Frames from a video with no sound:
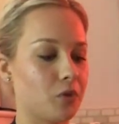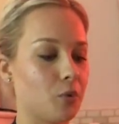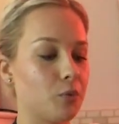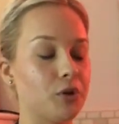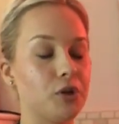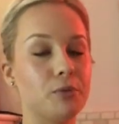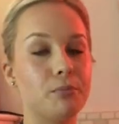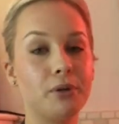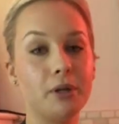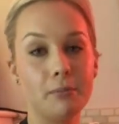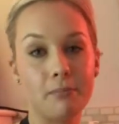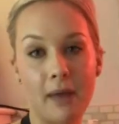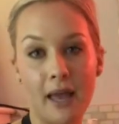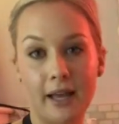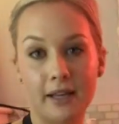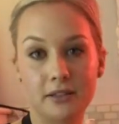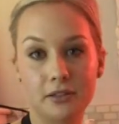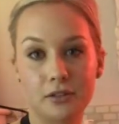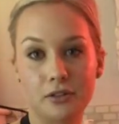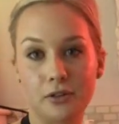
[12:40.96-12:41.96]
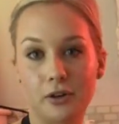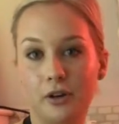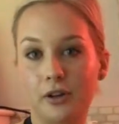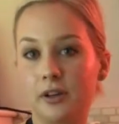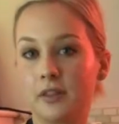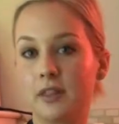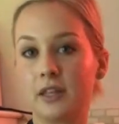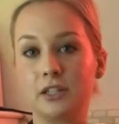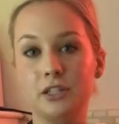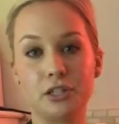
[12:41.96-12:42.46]
where you put masks on
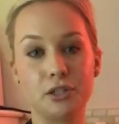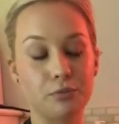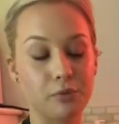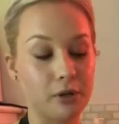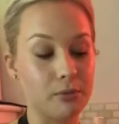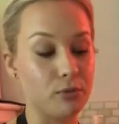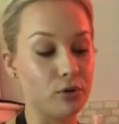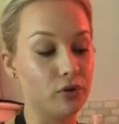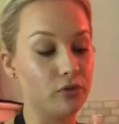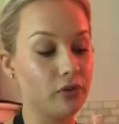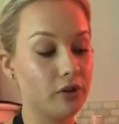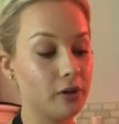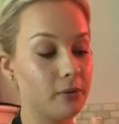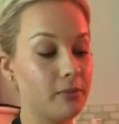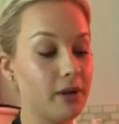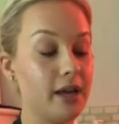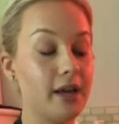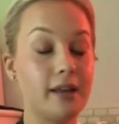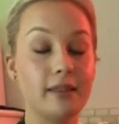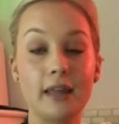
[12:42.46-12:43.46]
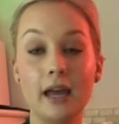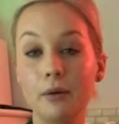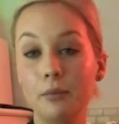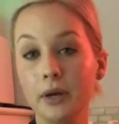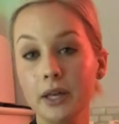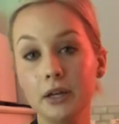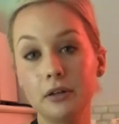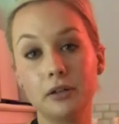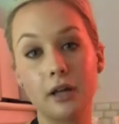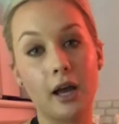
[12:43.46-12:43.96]
and then just remove them. That way
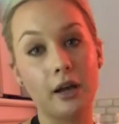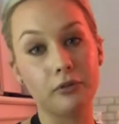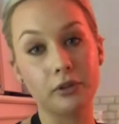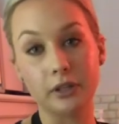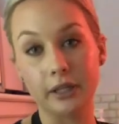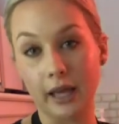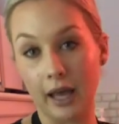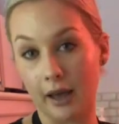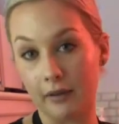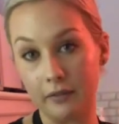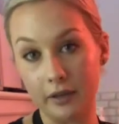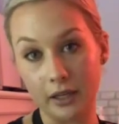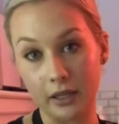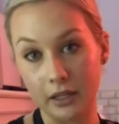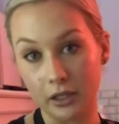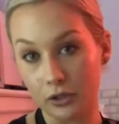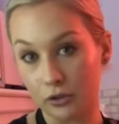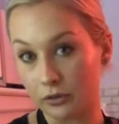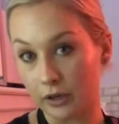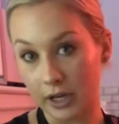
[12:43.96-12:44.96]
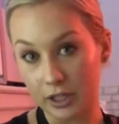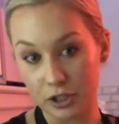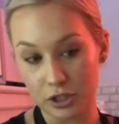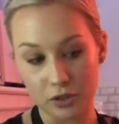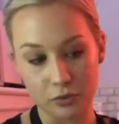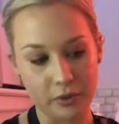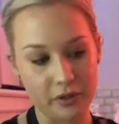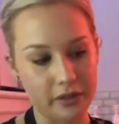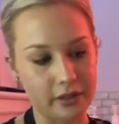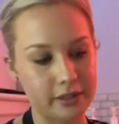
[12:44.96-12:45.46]
you're not really having any correction
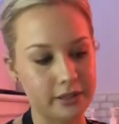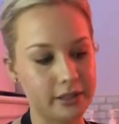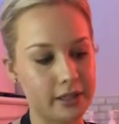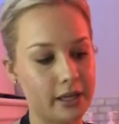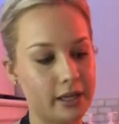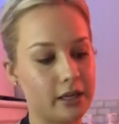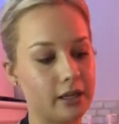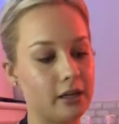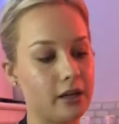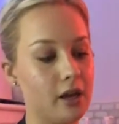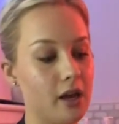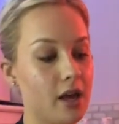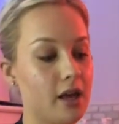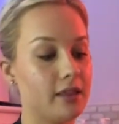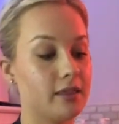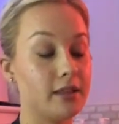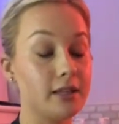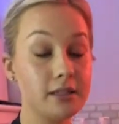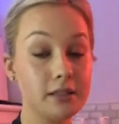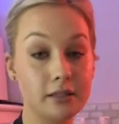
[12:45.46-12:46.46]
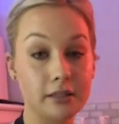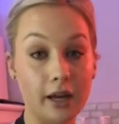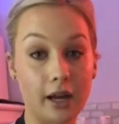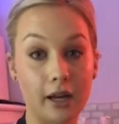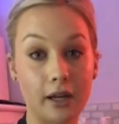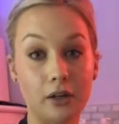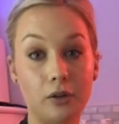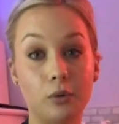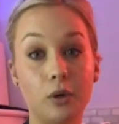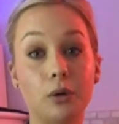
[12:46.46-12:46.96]
with the skin. This
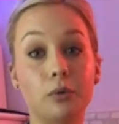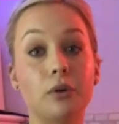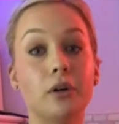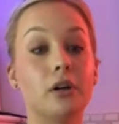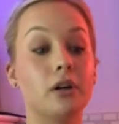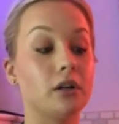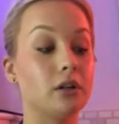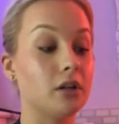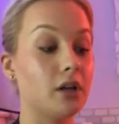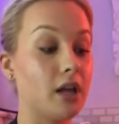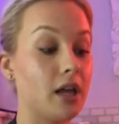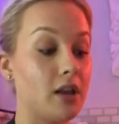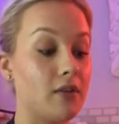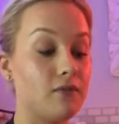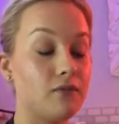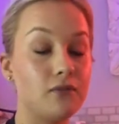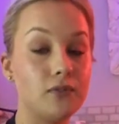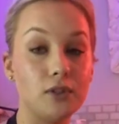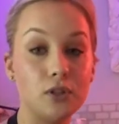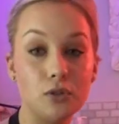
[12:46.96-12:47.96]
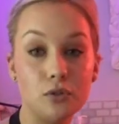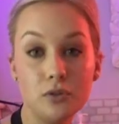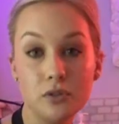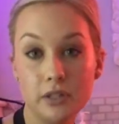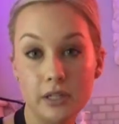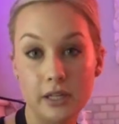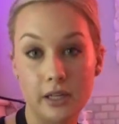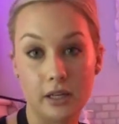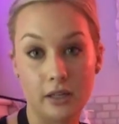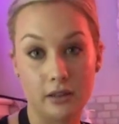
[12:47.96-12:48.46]
style, where we're
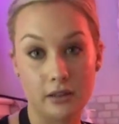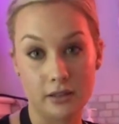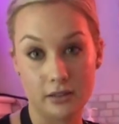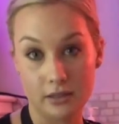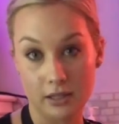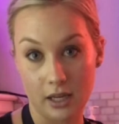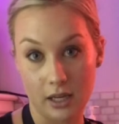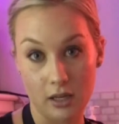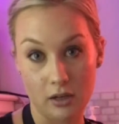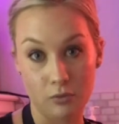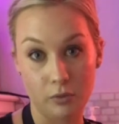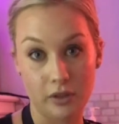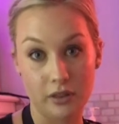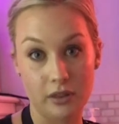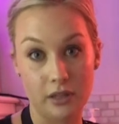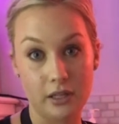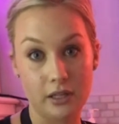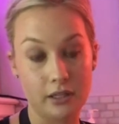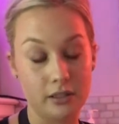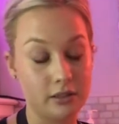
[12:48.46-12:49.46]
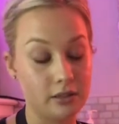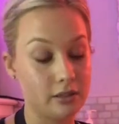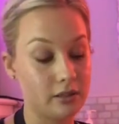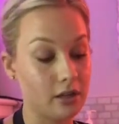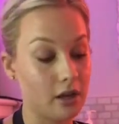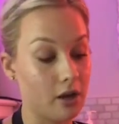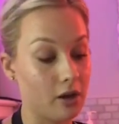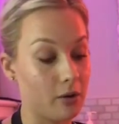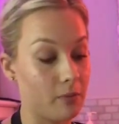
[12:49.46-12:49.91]
infusing the skin with these